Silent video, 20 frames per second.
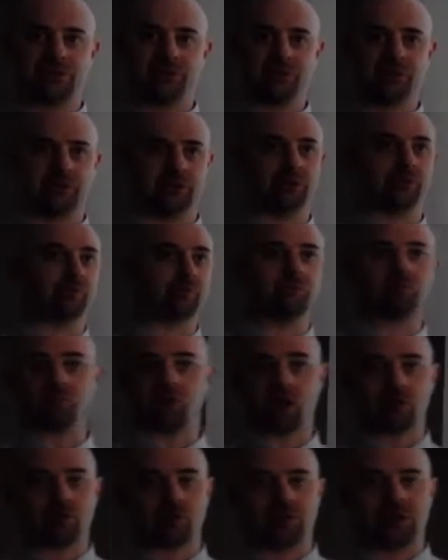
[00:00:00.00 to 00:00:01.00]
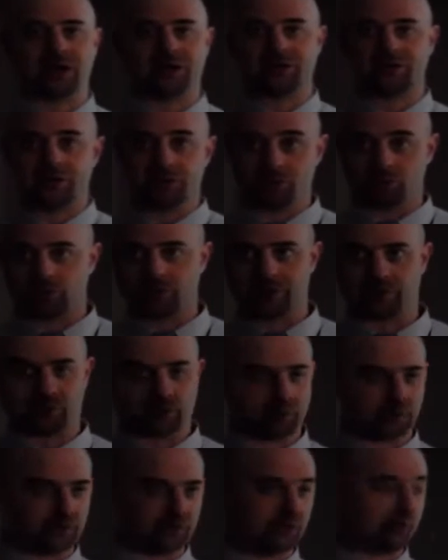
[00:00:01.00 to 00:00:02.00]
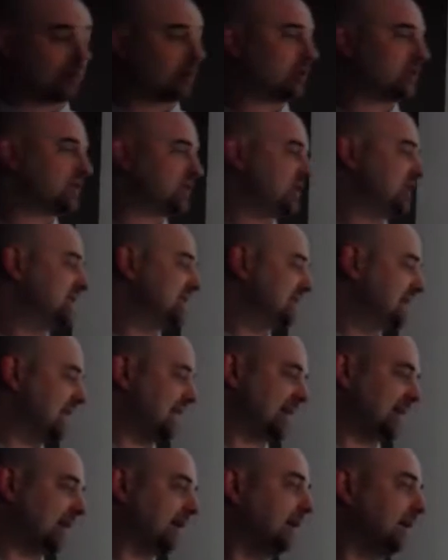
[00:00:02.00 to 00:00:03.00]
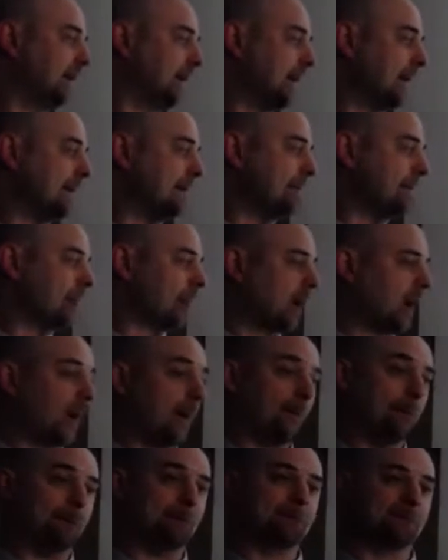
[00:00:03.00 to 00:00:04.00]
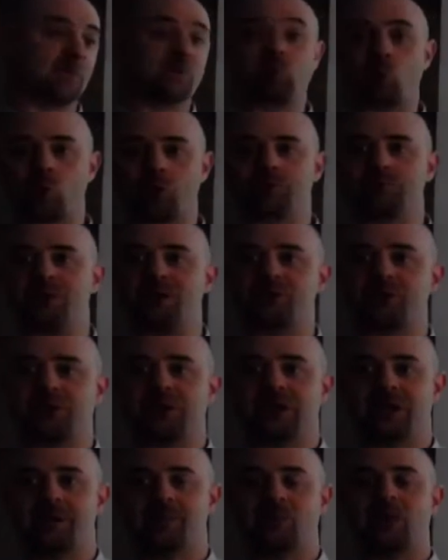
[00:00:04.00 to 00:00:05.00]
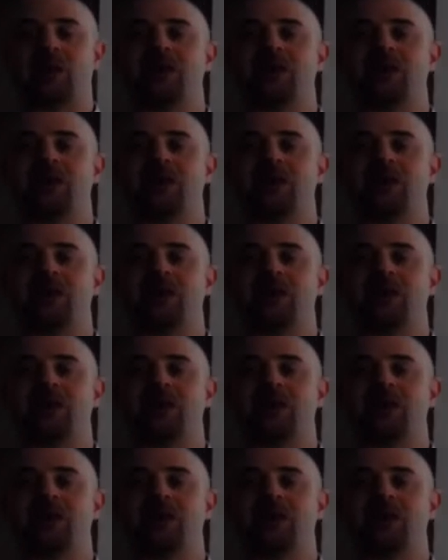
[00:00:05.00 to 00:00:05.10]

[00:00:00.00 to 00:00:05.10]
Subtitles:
in otherwise what it would be noisy data. Of course, measuring an MRI